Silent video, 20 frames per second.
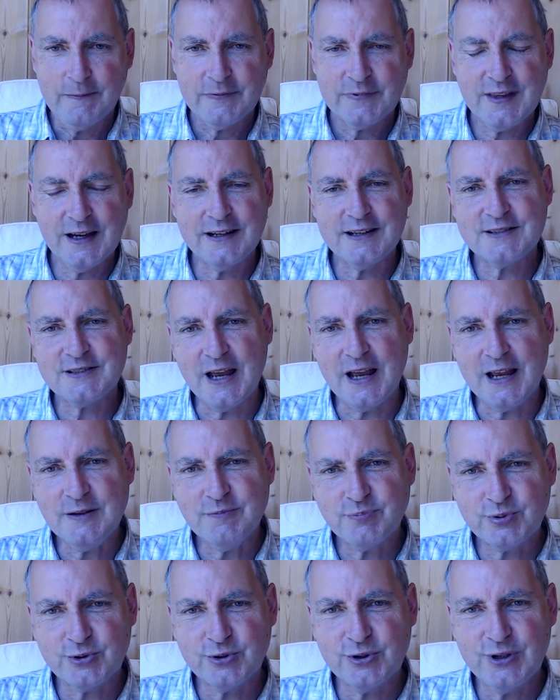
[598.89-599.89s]
that is, a
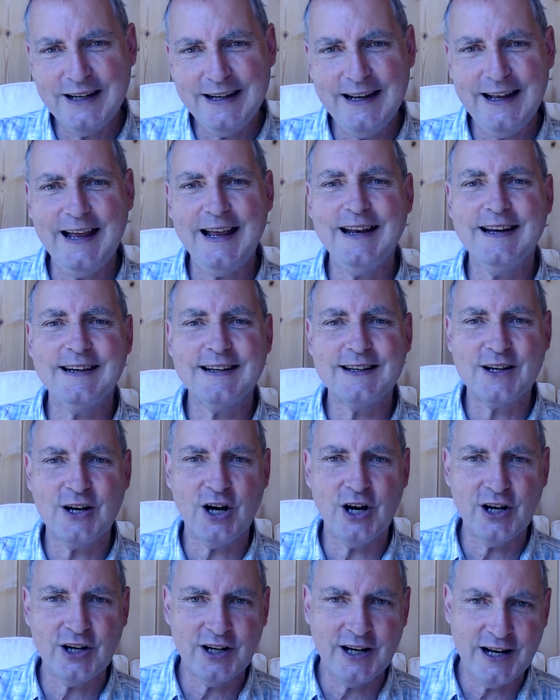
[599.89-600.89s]
pre
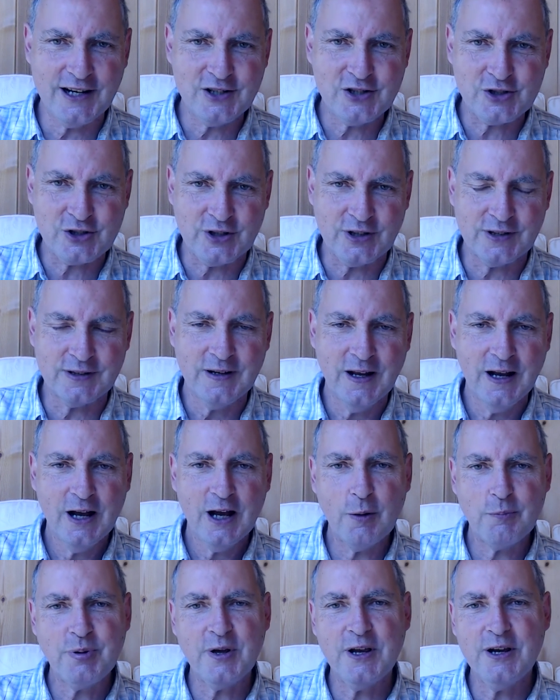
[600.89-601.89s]
incarnation
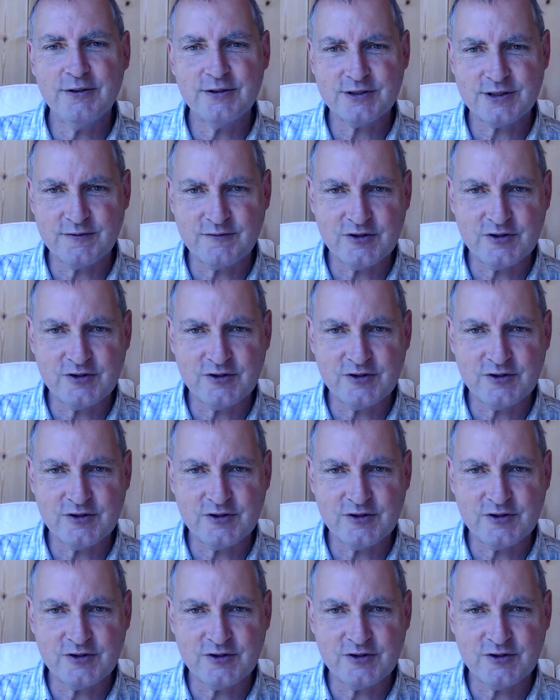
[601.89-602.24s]
appearance of